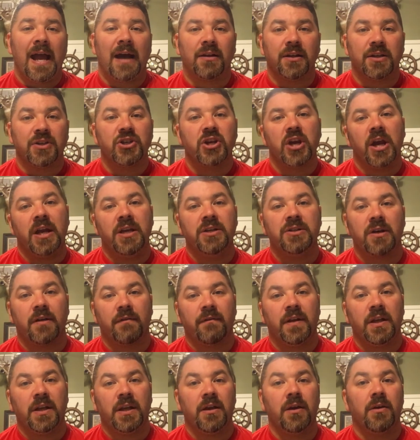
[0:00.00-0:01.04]
how to change
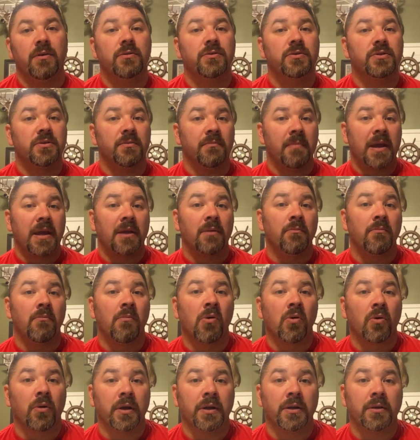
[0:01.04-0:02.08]
our videos to make them
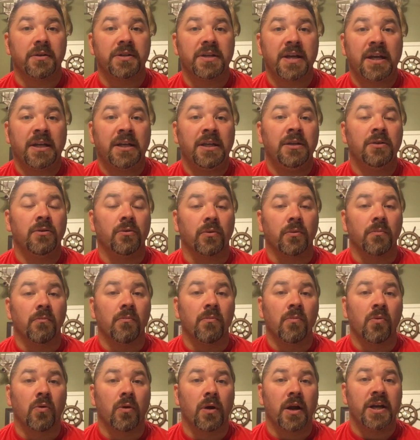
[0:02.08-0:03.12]
more entertaining or
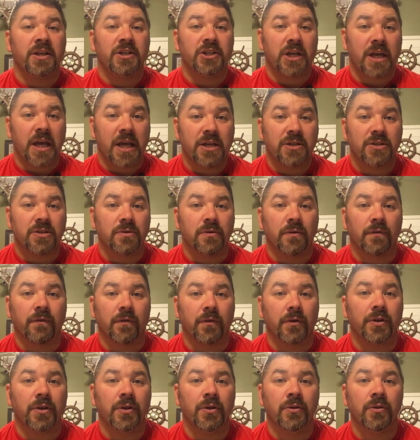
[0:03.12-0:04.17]
more educational
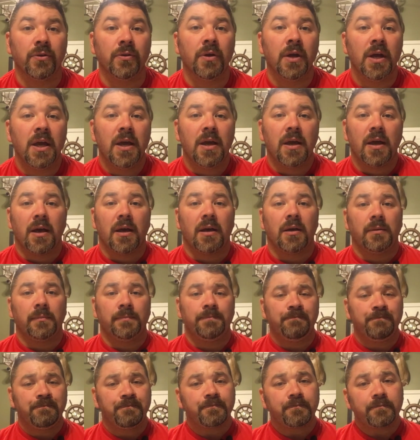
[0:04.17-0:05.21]
for you.
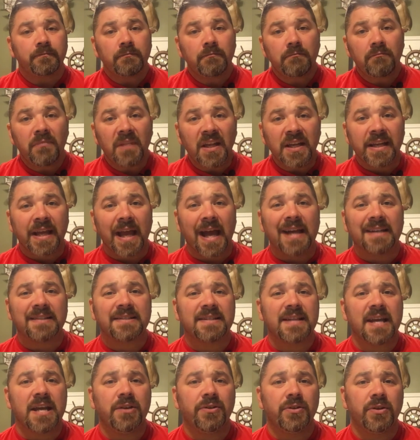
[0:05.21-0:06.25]

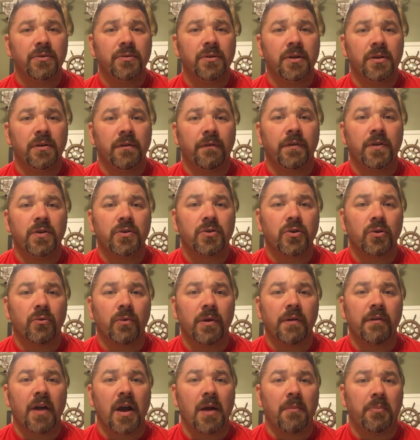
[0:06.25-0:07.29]
Guys, stay tuned in the future.
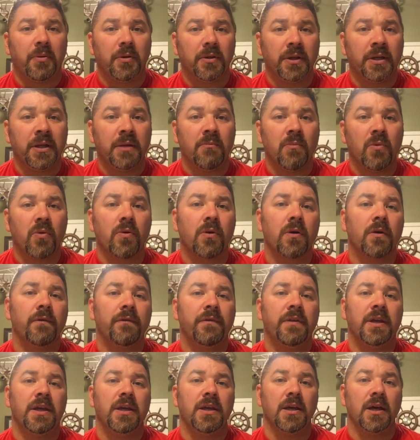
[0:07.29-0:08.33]
We've got plenty more
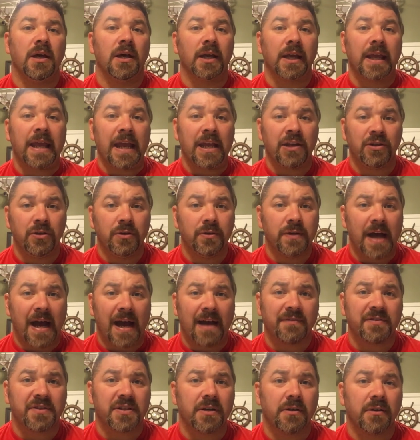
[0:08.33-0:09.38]
of the Can You
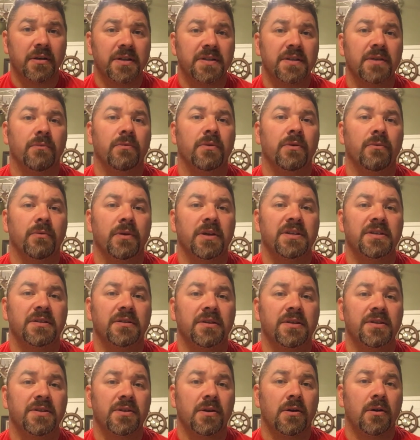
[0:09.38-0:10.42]
Dive series that we
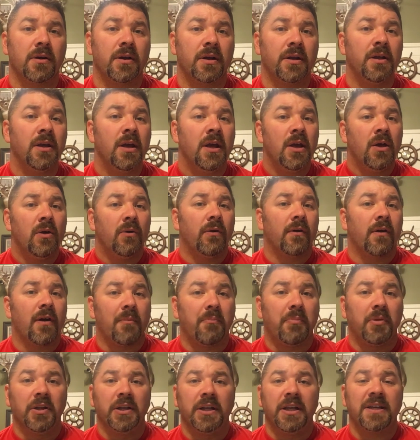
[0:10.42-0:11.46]
recently started. We've
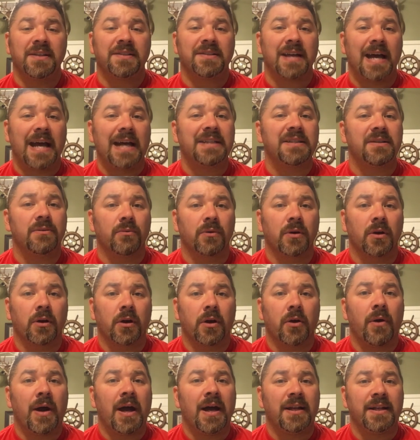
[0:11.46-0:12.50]
got plenty of sites that we're
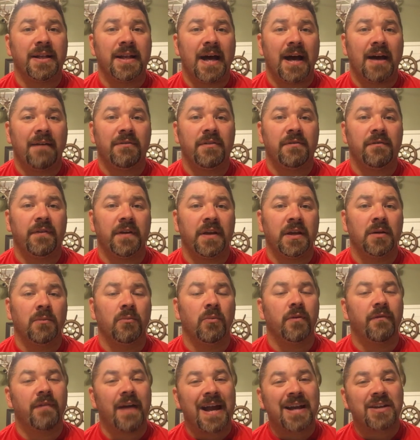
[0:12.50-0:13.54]
going to go out and dive and
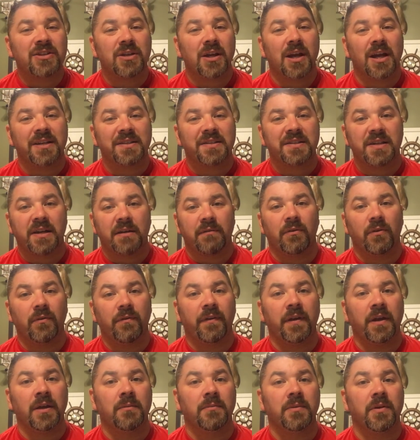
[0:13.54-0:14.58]
film. We've actually got several
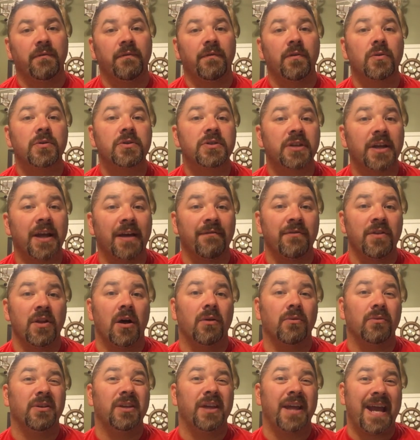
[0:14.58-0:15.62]
filmed. Unfortunately, I've
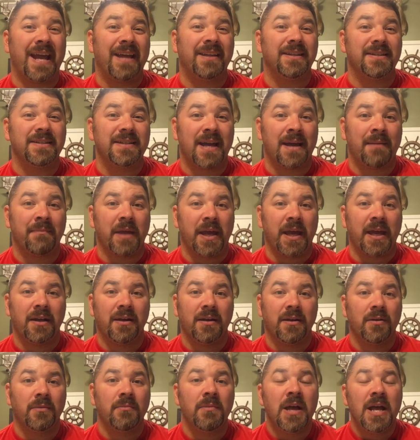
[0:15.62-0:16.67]
not really had the time to
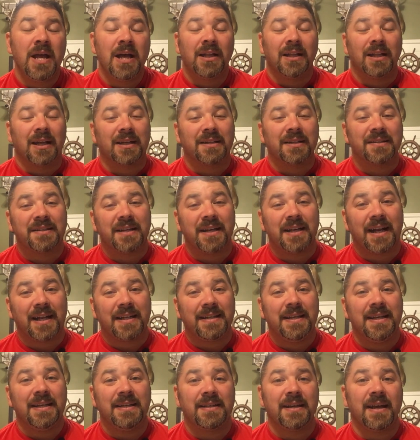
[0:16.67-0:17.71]
edit them. Like I said, I
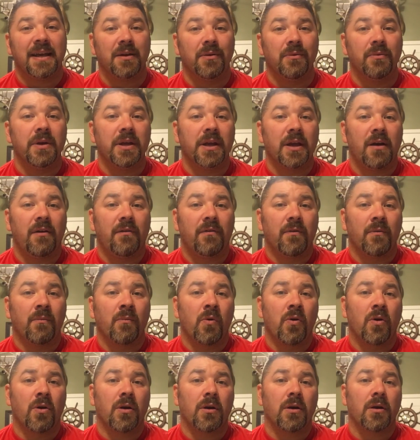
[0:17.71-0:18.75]
did take a week off
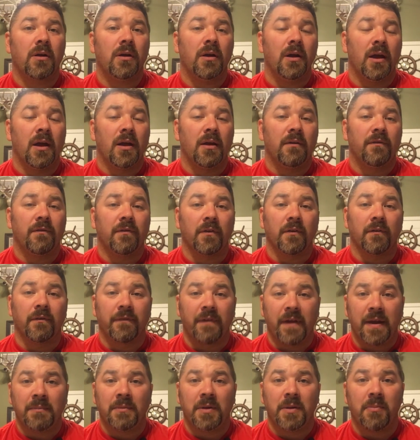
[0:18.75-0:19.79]
from work for
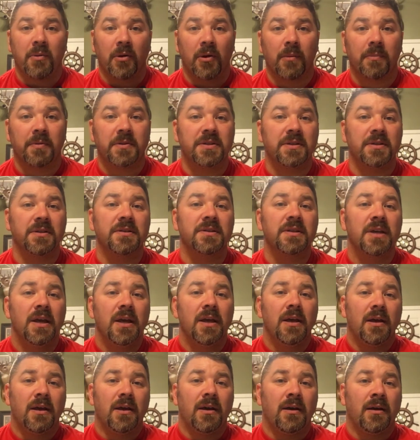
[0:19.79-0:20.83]
family purposes.
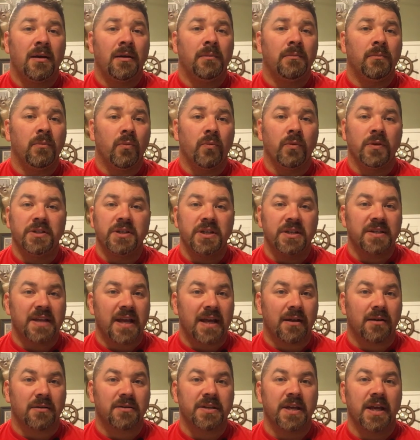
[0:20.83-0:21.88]
We just
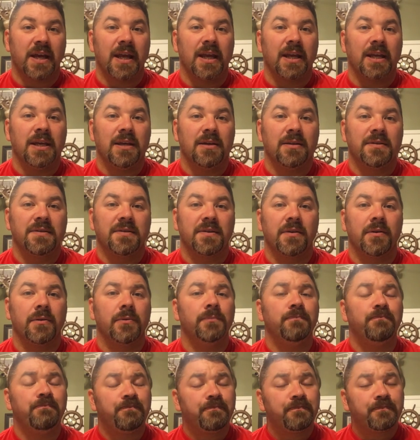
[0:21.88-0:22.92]
had our second kid,
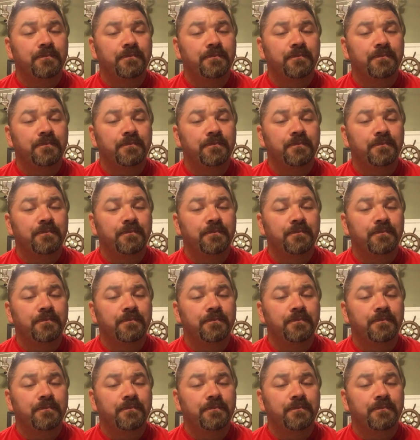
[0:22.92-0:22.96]
so